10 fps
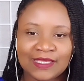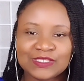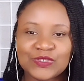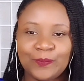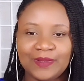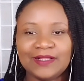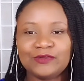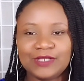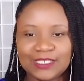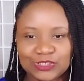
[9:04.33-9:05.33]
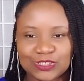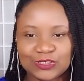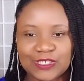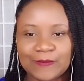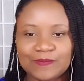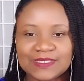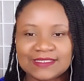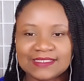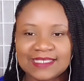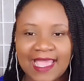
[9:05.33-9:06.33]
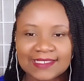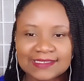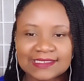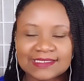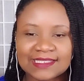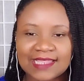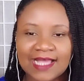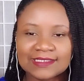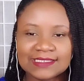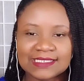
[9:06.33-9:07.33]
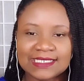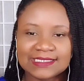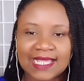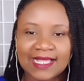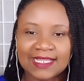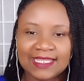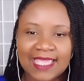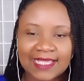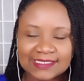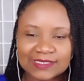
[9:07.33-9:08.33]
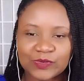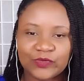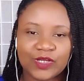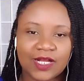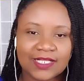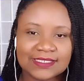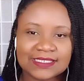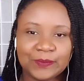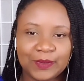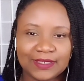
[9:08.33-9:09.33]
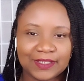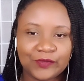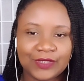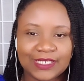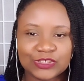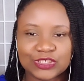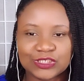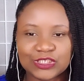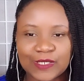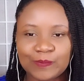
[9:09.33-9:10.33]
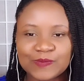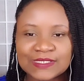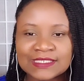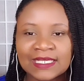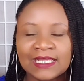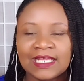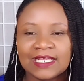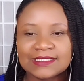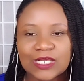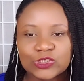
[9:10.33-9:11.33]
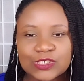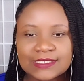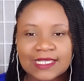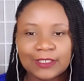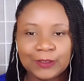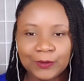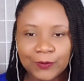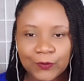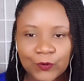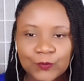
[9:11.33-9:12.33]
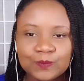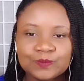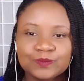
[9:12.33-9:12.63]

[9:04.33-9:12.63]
to build relationships. Yes, thanks, Lizal. Yes, with regards to building relationships. Sasha said no.